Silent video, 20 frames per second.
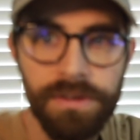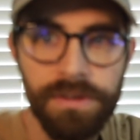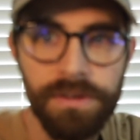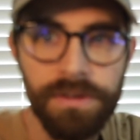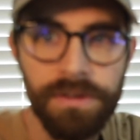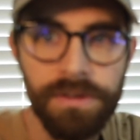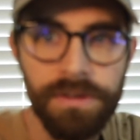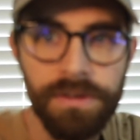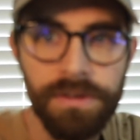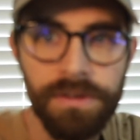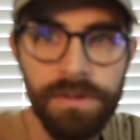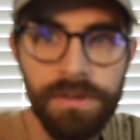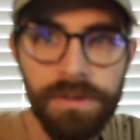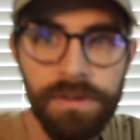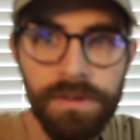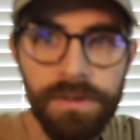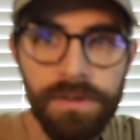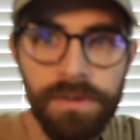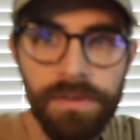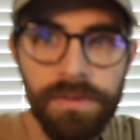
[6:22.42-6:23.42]

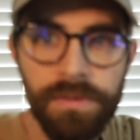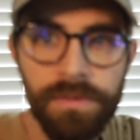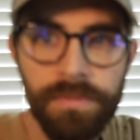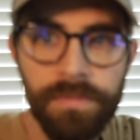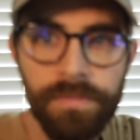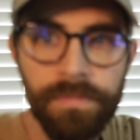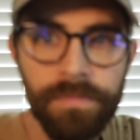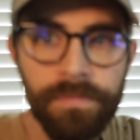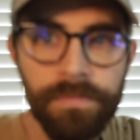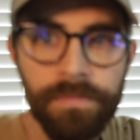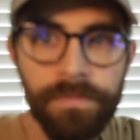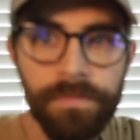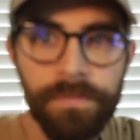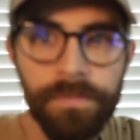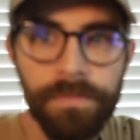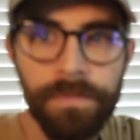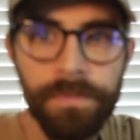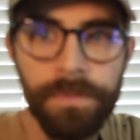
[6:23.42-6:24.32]
Nothing is said.